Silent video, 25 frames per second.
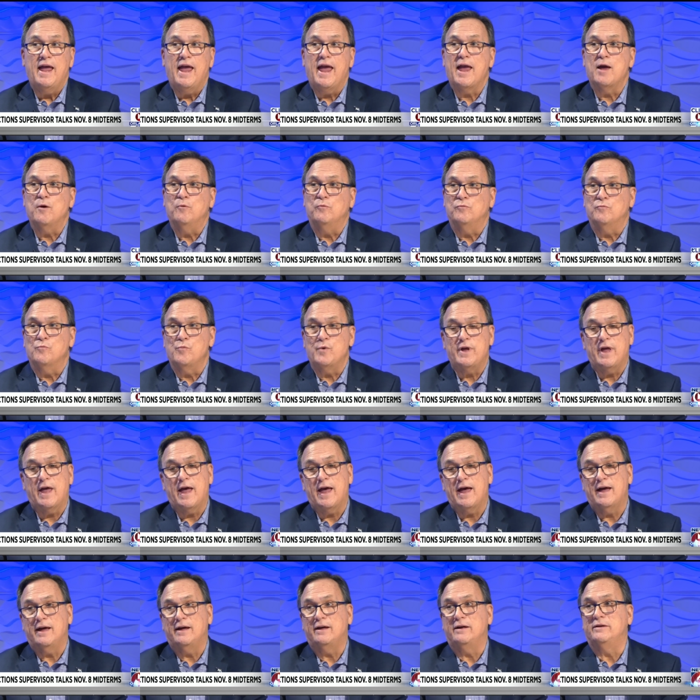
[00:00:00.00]
and we
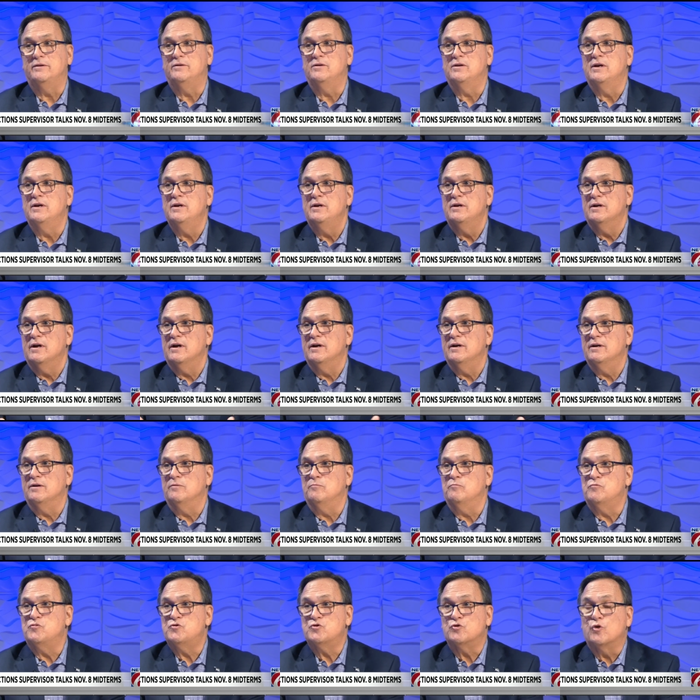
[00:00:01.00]
had uh,
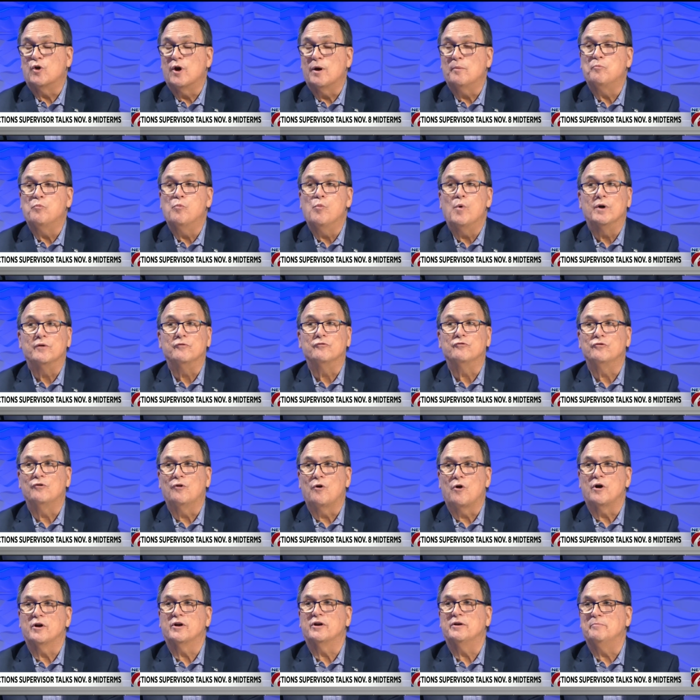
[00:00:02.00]
Trump won
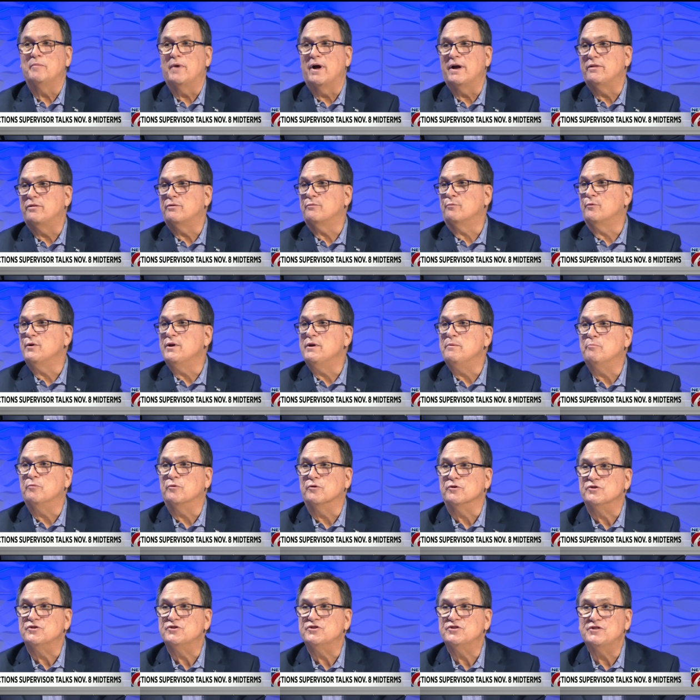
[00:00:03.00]
Florida by
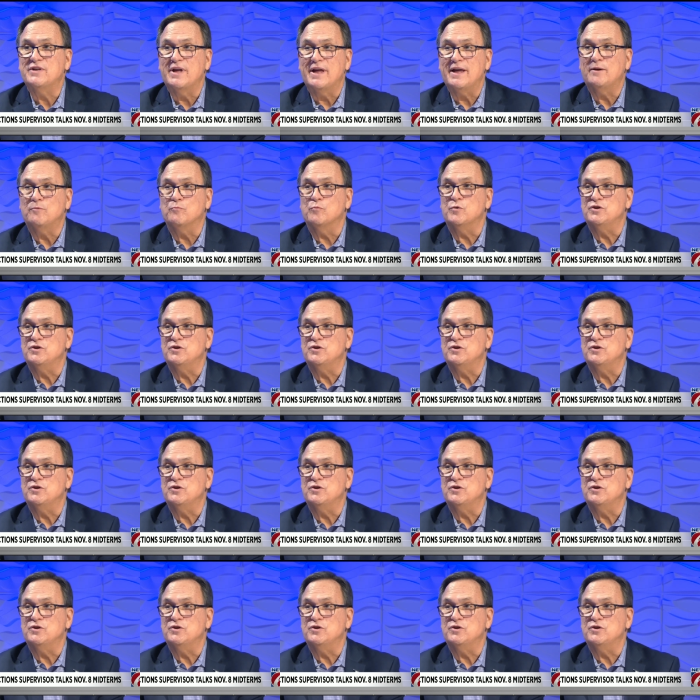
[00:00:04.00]
3%,